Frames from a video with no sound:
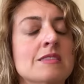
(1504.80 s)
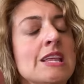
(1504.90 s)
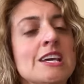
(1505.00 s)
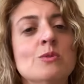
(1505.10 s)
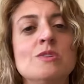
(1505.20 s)

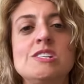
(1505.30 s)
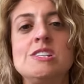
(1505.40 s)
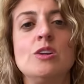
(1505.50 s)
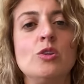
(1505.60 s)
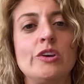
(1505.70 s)
They were
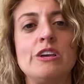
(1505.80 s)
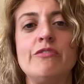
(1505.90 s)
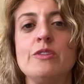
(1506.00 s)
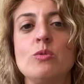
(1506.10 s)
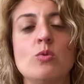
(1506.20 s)
still looking
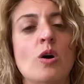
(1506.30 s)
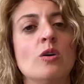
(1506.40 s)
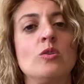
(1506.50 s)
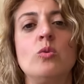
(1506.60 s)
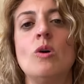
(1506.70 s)
for the
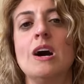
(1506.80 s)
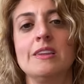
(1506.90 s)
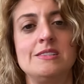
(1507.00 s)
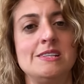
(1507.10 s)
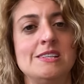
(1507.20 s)
wrong
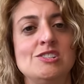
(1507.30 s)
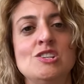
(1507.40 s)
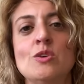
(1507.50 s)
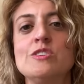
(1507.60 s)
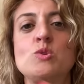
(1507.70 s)
qualities. You
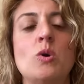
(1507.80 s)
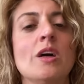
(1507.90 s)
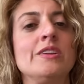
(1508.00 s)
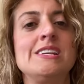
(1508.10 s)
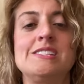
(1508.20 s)
know those
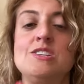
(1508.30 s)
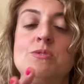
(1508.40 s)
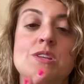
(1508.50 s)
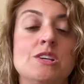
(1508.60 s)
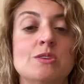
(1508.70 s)
qualities that you
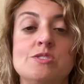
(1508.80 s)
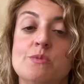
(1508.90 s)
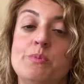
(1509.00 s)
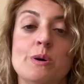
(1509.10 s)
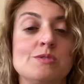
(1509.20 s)
think you're
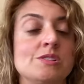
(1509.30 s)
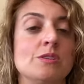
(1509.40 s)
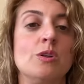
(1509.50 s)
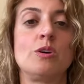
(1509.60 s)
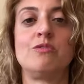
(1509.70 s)
supposed to
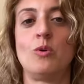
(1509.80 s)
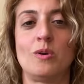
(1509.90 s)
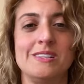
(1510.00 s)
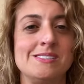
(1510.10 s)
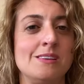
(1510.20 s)
look for
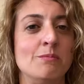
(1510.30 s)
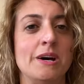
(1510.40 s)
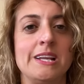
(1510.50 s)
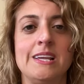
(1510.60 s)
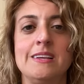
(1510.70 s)
in
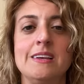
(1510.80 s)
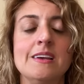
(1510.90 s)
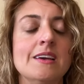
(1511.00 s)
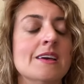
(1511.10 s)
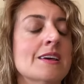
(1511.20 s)
somebody,
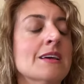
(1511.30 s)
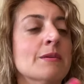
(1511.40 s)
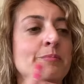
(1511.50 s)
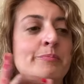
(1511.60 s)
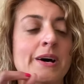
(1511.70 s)

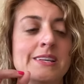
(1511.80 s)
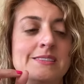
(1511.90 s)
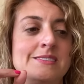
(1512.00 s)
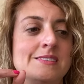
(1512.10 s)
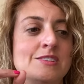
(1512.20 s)

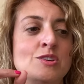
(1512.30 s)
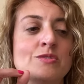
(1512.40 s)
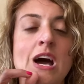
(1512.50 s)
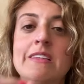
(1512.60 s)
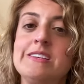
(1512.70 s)
but you're
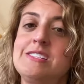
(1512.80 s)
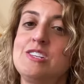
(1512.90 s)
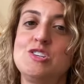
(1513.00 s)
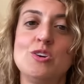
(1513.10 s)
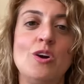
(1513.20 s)
not
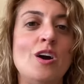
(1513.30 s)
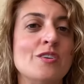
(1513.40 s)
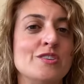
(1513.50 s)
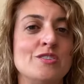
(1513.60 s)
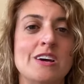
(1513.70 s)
listening to your
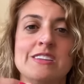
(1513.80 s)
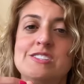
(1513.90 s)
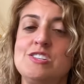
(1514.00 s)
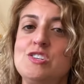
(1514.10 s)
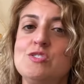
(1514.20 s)
heart. You're not
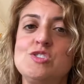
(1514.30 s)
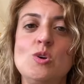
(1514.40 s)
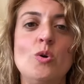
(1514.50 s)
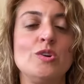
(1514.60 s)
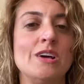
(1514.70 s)
listening to your
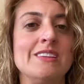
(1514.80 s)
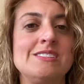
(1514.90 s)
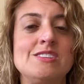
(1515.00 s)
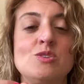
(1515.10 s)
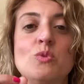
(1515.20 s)
soul. You're not
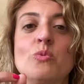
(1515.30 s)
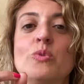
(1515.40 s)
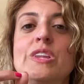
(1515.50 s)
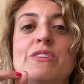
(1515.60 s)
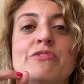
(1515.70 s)
listening to what
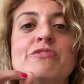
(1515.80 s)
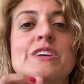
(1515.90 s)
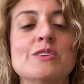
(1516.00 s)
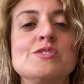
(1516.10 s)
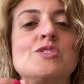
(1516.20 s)
really
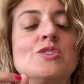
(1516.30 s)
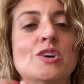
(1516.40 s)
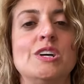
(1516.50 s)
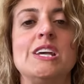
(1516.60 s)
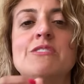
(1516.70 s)
feels
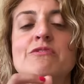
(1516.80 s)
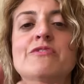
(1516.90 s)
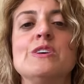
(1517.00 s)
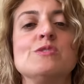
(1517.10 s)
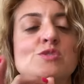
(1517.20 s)
good and
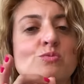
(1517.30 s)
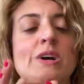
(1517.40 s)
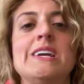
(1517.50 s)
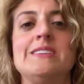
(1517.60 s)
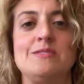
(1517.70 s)
feels
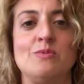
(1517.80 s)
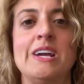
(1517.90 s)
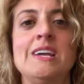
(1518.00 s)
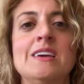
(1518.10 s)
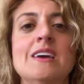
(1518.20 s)
right,
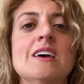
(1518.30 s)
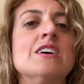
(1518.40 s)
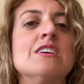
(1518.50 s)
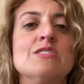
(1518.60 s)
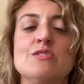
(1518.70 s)
right?
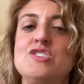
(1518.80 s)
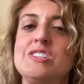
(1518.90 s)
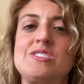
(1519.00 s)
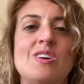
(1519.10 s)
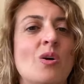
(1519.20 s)
You're
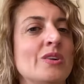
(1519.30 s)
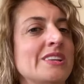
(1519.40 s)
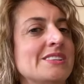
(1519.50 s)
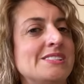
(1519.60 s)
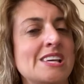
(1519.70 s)
just going in
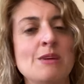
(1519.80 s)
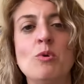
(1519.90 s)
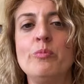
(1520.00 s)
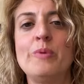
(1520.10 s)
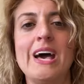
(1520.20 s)
the same
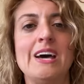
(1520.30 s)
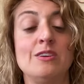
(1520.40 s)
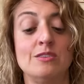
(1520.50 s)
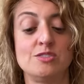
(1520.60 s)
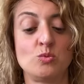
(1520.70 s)
old
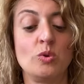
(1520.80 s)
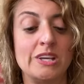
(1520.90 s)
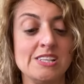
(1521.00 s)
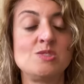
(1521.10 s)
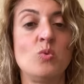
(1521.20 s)
patterns. Well,
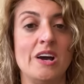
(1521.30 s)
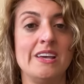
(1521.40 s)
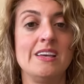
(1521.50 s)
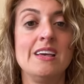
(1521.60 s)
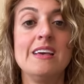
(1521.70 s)
guess
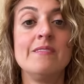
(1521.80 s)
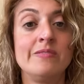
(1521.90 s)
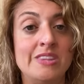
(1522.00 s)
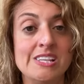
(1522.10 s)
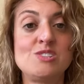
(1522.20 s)
what?
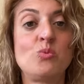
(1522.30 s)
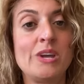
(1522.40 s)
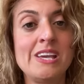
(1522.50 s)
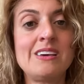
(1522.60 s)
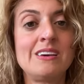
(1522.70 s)
This
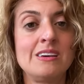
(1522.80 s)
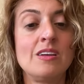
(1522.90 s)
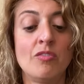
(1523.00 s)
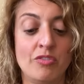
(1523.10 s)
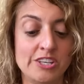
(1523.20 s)
week,
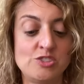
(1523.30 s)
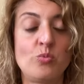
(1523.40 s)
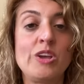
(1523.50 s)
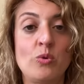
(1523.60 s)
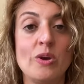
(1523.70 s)
this
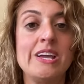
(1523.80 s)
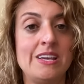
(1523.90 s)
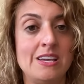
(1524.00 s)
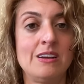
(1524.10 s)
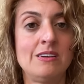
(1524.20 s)
week right
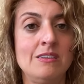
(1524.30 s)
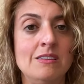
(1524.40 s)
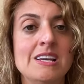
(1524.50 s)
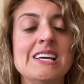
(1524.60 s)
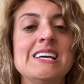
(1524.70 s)
here,
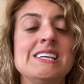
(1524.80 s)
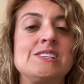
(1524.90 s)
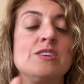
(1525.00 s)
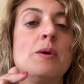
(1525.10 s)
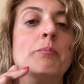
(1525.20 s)
is
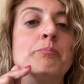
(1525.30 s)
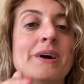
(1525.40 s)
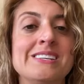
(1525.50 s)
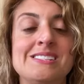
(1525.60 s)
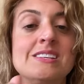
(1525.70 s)
gonna
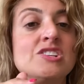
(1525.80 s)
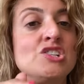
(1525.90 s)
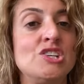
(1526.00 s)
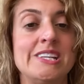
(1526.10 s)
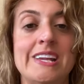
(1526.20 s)
bust the
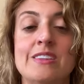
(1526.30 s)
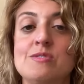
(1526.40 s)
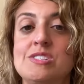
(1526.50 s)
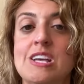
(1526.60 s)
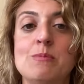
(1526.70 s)
shit out of
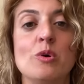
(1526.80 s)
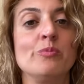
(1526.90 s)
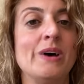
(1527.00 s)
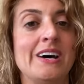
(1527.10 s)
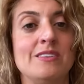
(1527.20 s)
those same
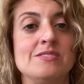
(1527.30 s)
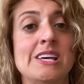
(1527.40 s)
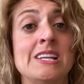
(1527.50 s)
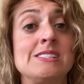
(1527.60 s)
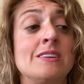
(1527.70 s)
old patterns
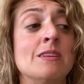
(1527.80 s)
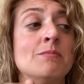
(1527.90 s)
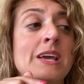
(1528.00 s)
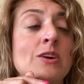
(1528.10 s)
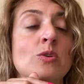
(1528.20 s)
and it's gonna
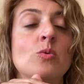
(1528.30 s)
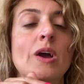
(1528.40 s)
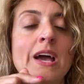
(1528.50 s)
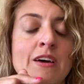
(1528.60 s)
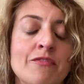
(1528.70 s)
make
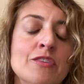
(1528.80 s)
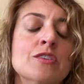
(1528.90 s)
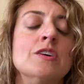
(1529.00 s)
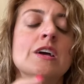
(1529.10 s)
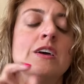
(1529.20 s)

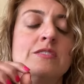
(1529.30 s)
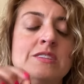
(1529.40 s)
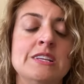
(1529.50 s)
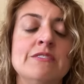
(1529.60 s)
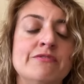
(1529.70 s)
whoever
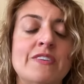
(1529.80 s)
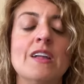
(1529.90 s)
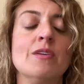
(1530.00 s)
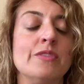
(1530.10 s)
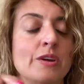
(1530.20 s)
didn't
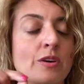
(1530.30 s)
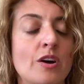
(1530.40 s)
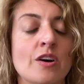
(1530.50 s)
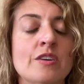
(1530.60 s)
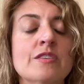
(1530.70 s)
follow their
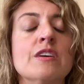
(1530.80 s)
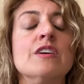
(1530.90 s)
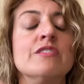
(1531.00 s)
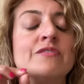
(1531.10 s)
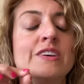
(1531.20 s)
heart
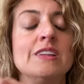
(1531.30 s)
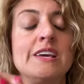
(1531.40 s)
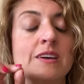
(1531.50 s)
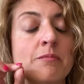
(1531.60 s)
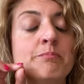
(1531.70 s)
feel
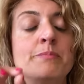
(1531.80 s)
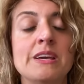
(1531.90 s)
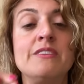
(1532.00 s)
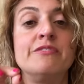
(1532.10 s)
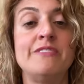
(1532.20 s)
like a
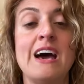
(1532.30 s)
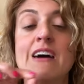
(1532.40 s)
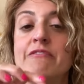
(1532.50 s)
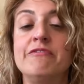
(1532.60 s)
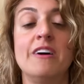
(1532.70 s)
big
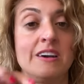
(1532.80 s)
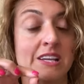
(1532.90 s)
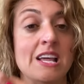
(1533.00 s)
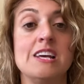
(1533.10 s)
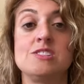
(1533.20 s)
fat
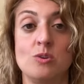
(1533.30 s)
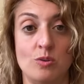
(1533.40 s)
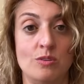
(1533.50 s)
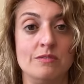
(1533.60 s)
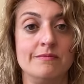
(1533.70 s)
fucking asshole.